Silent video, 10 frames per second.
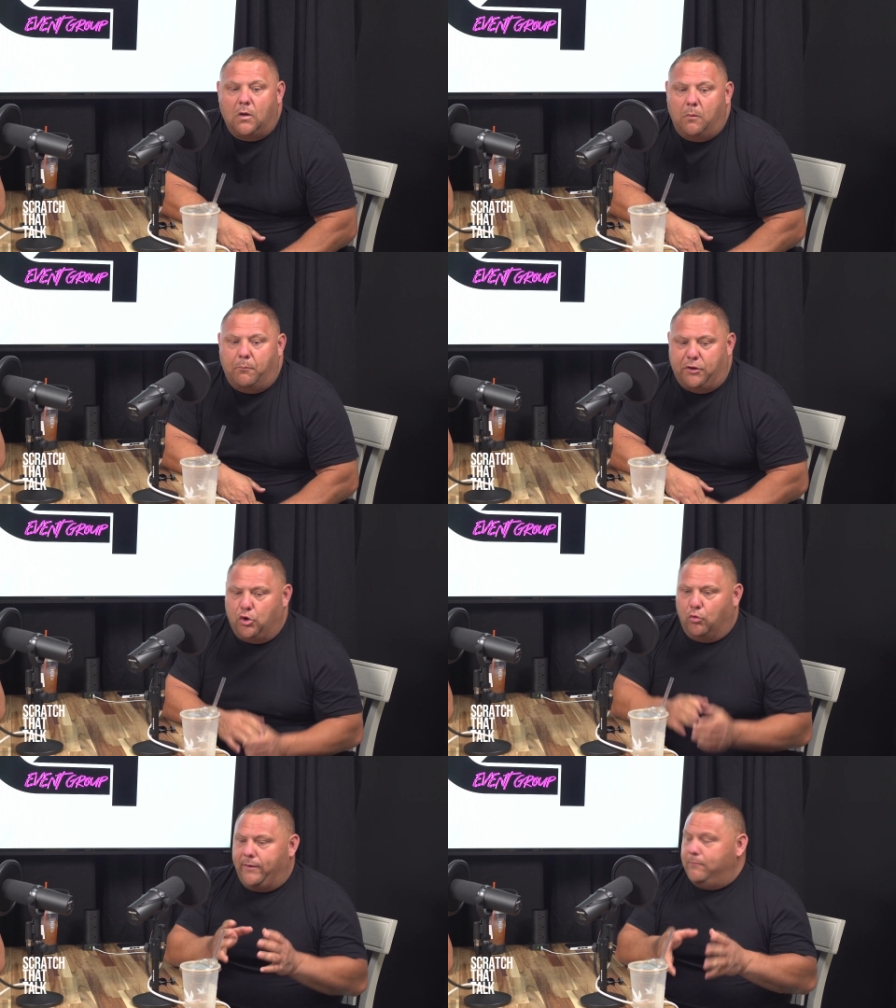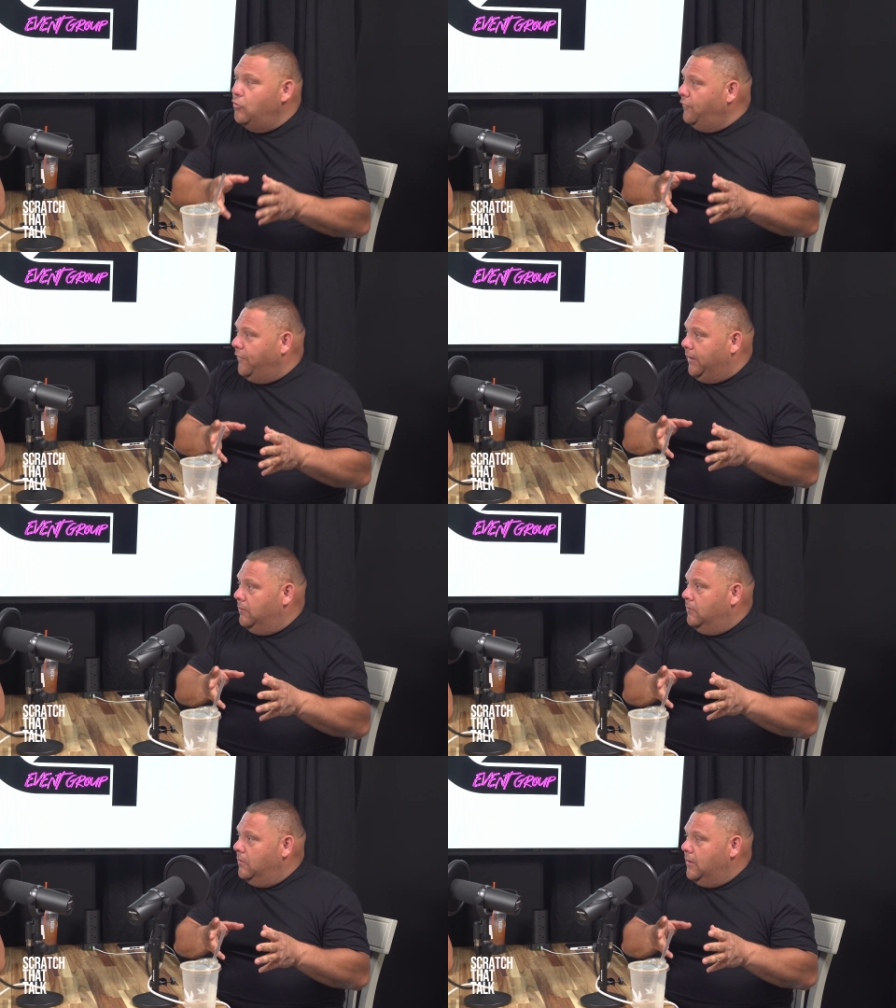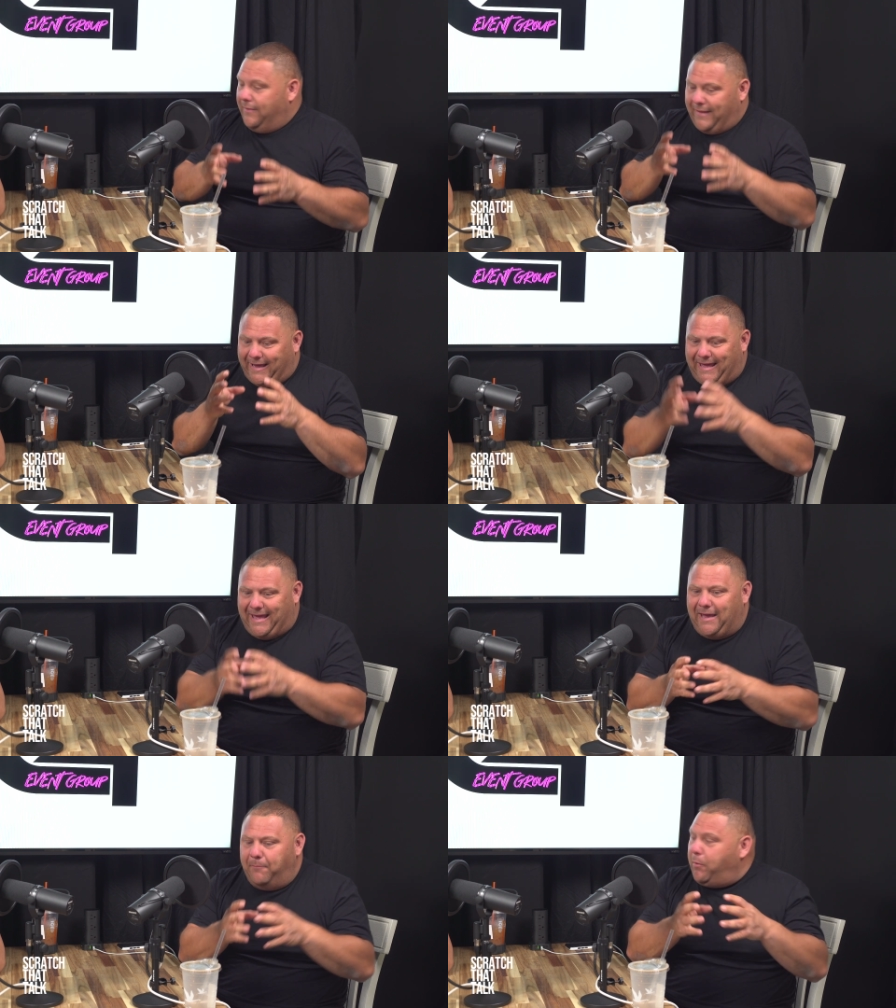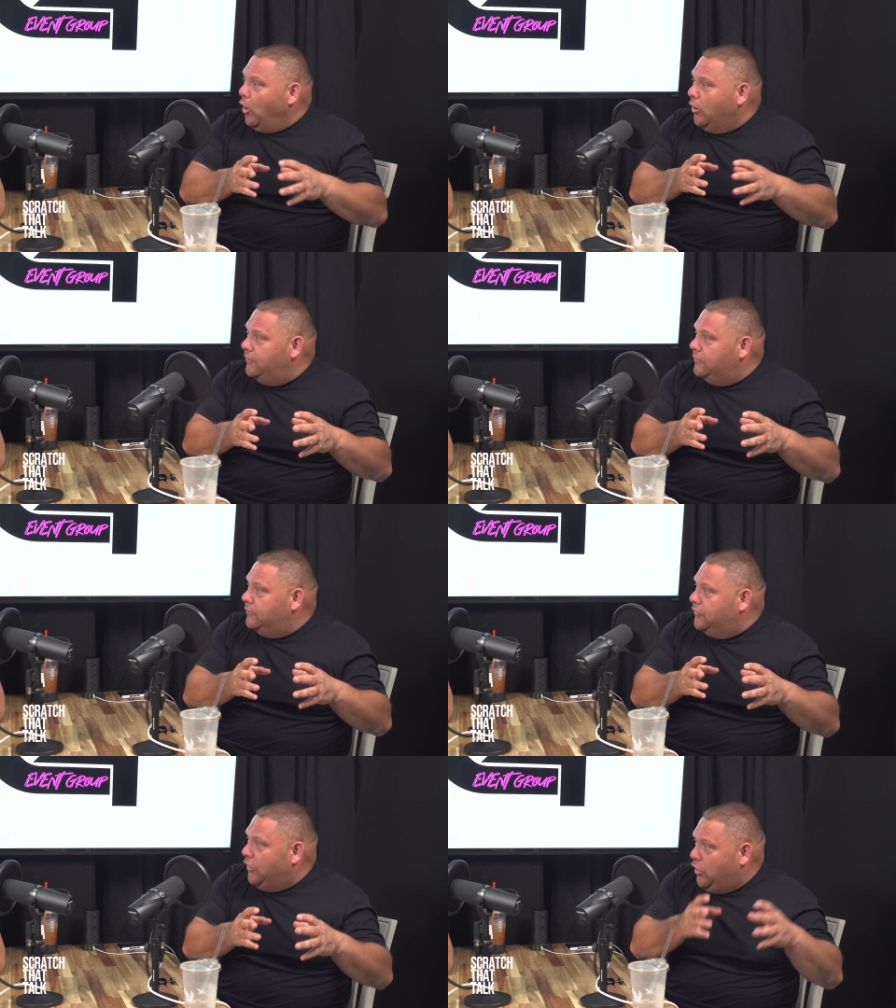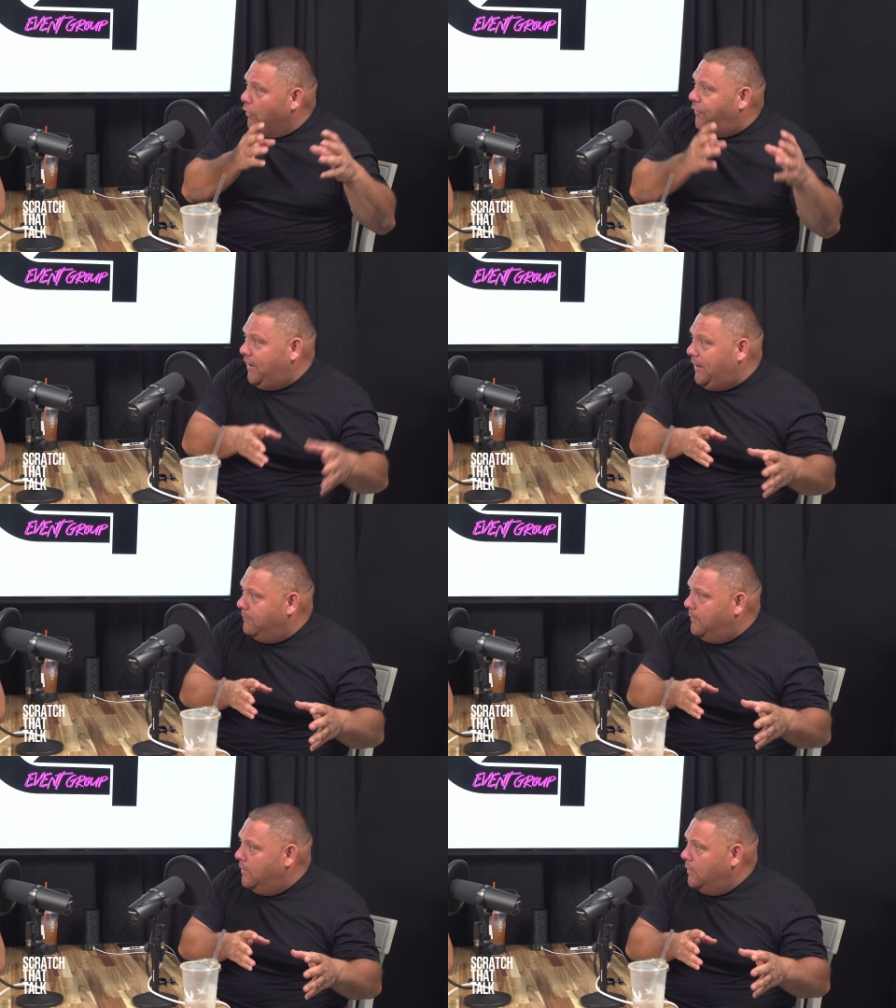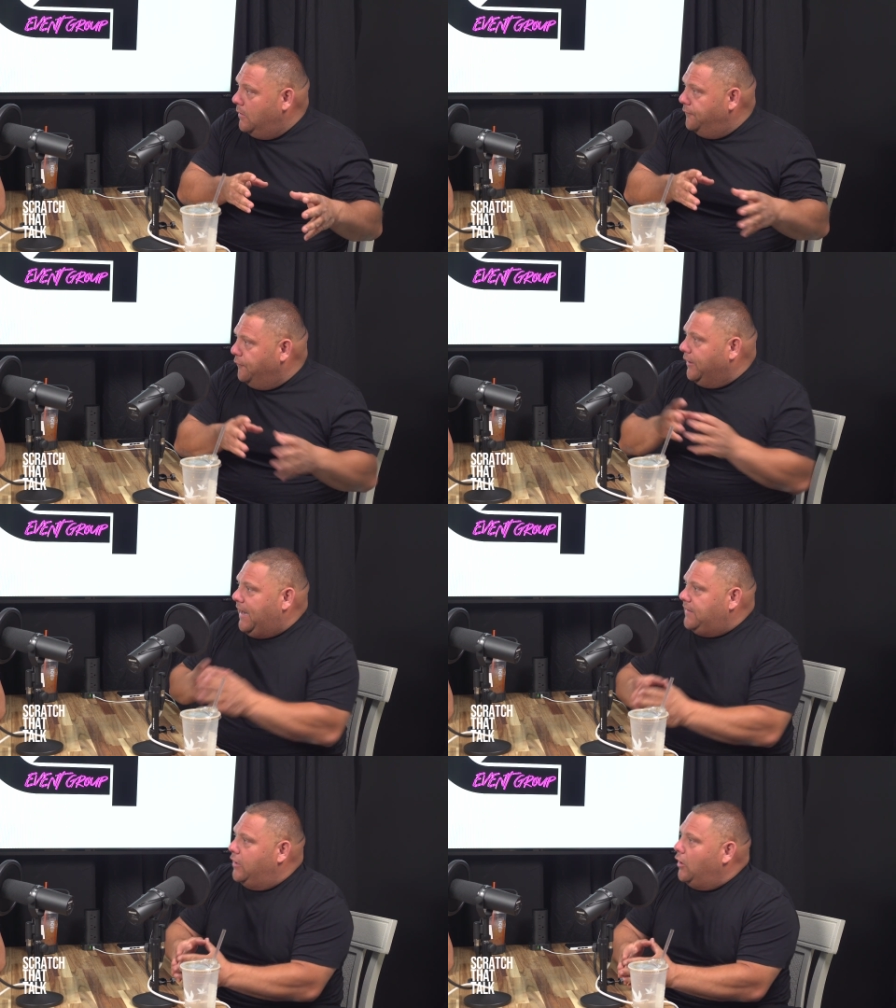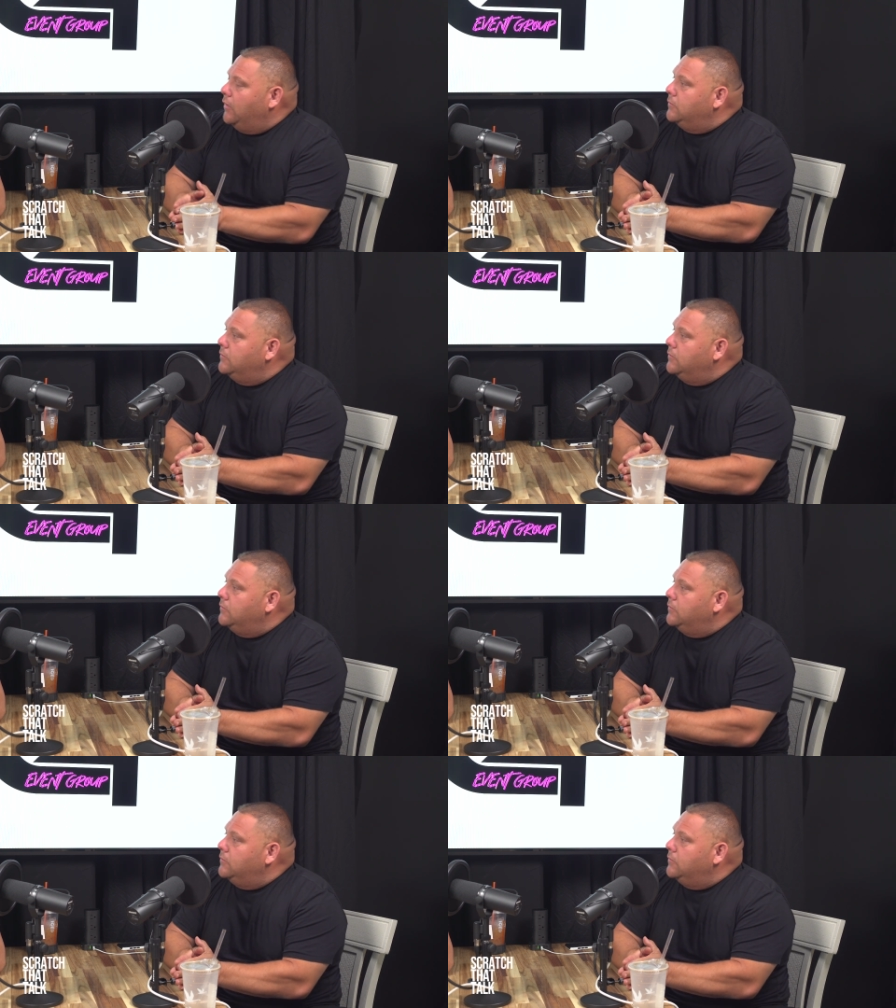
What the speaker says: But you're removing the key part to your theme for a candy cart.